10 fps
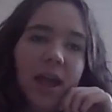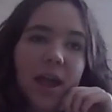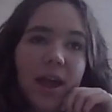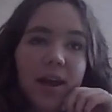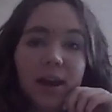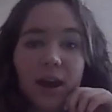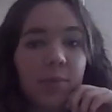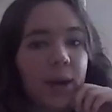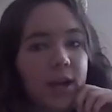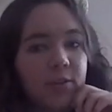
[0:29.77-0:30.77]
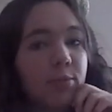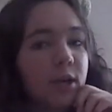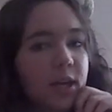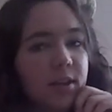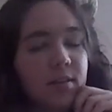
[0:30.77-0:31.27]
and kind of my
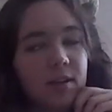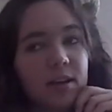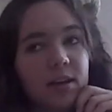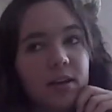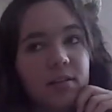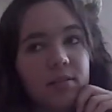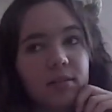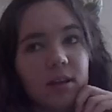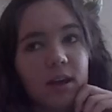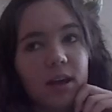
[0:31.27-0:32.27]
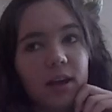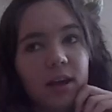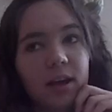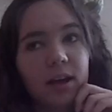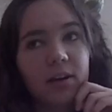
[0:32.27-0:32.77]
experiences
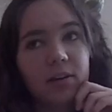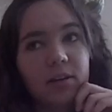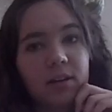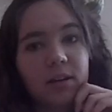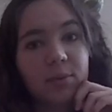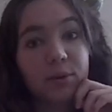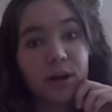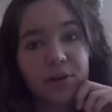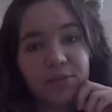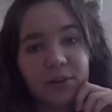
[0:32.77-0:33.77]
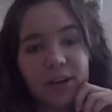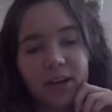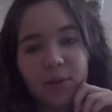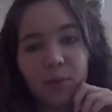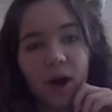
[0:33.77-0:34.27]
and recovering
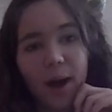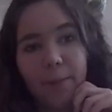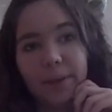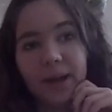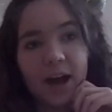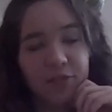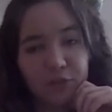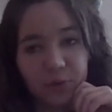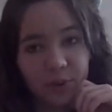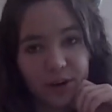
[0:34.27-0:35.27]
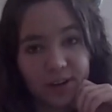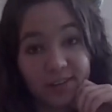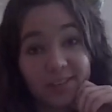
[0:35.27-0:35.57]
and what happened afterwards.